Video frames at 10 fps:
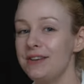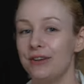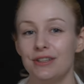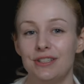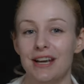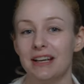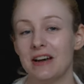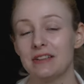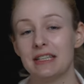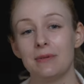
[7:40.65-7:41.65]
you can check
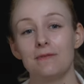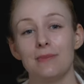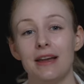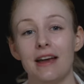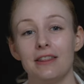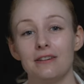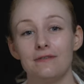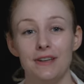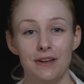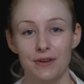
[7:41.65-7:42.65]
out some of my other
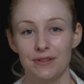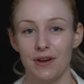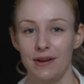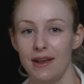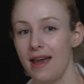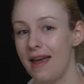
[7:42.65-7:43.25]
videos on